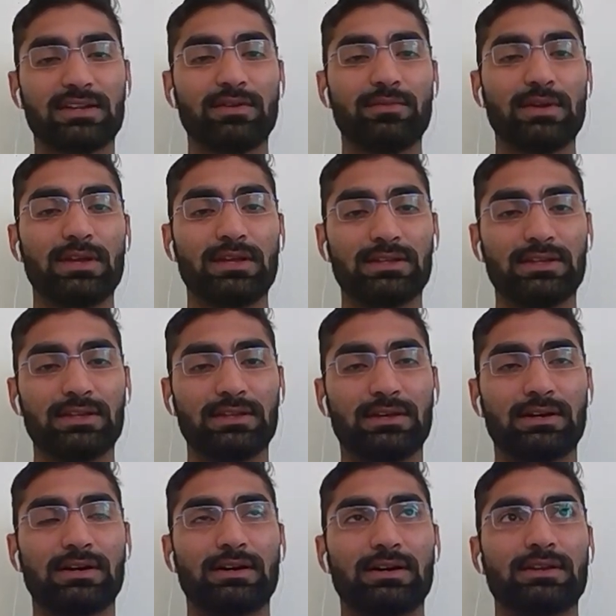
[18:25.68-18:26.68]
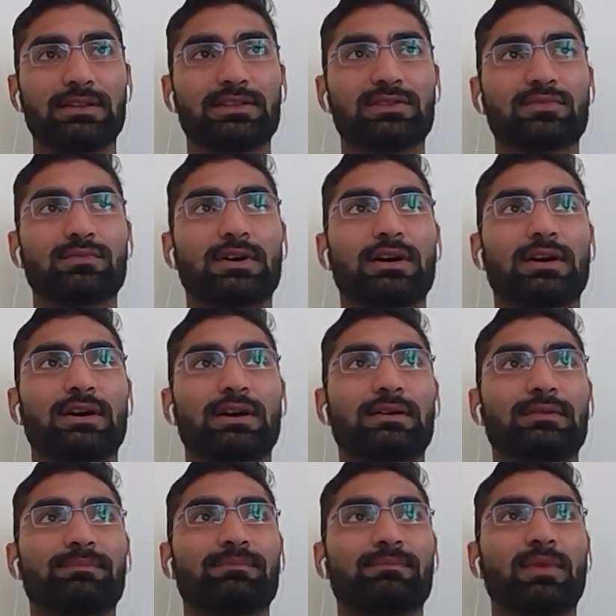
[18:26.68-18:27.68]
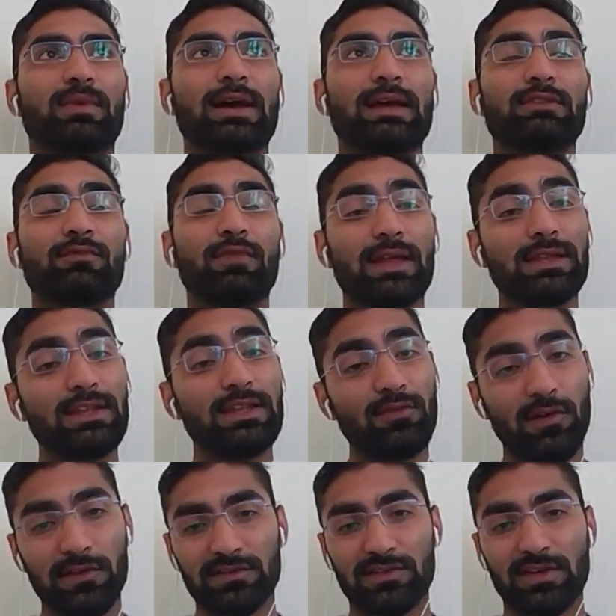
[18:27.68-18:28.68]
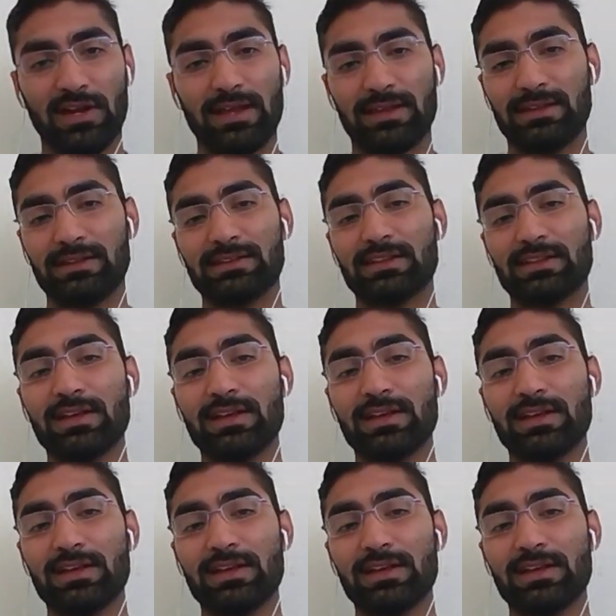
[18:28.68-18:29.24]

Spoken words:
remain in his mind when he was dying.